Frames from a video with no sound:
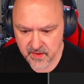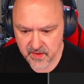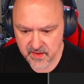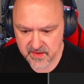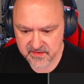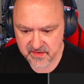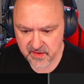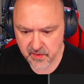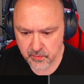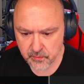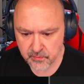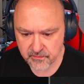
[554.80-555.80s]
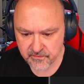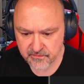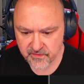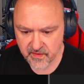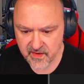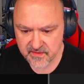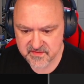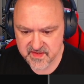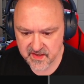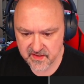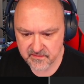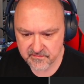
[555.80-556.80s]
He's going to go 5,
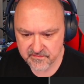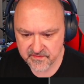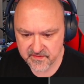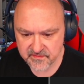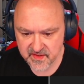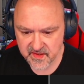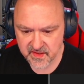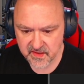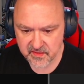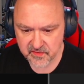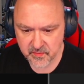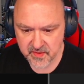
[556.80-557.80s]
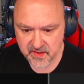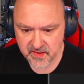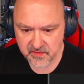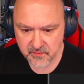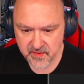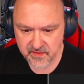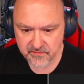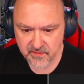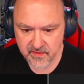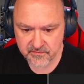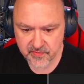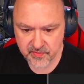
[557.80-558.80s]
10, 15, 20,
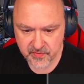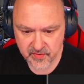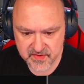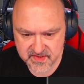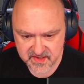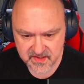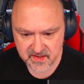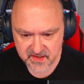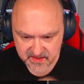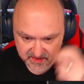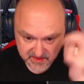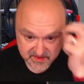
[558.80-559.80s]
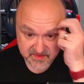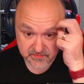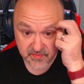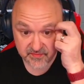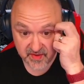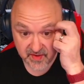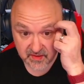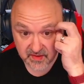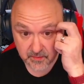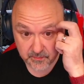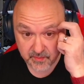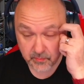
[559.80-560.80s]
25, 30. He's moving a
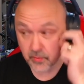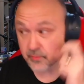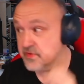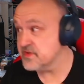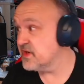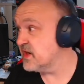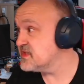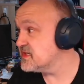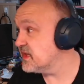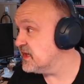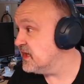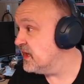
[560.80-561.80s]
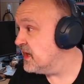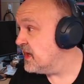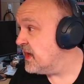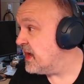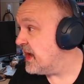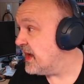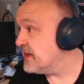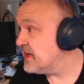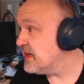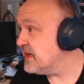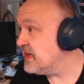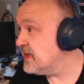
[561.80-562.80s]
little bit more precisely. And
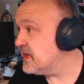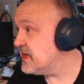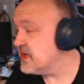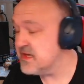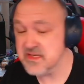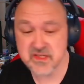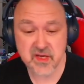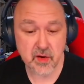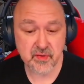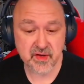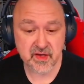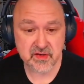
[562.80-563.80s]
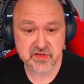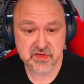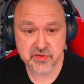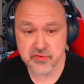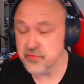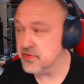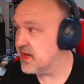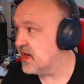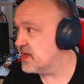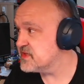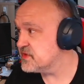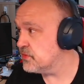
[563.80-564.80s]
he is going to
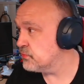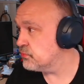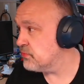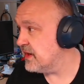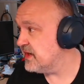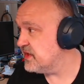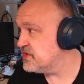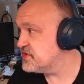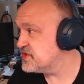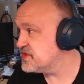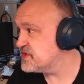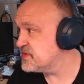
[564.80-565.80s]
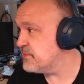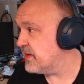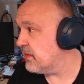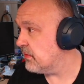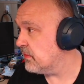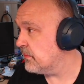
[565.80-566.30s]
cast a ranged spell.